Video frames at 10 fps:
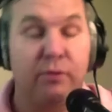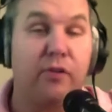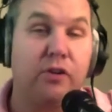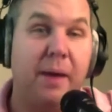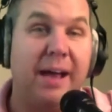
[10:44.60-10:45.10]

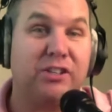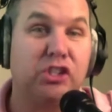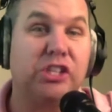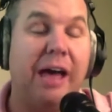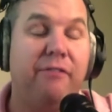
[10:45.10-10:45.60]
first match,
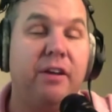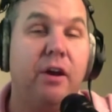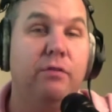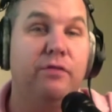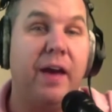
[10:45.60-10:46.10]

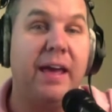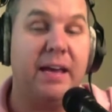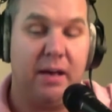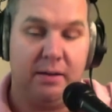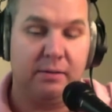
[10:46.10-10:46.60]
Savio
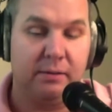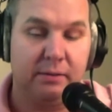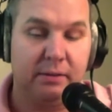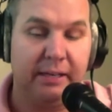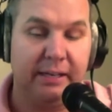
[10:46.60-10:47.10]
Vega
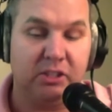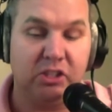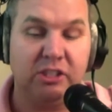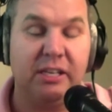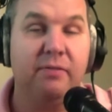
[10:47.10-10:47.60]

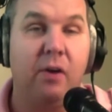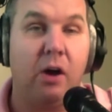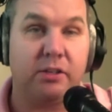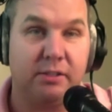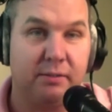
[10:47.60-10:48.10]
against Steve
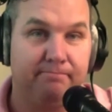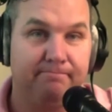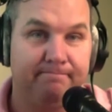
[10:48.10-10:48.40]
Austin,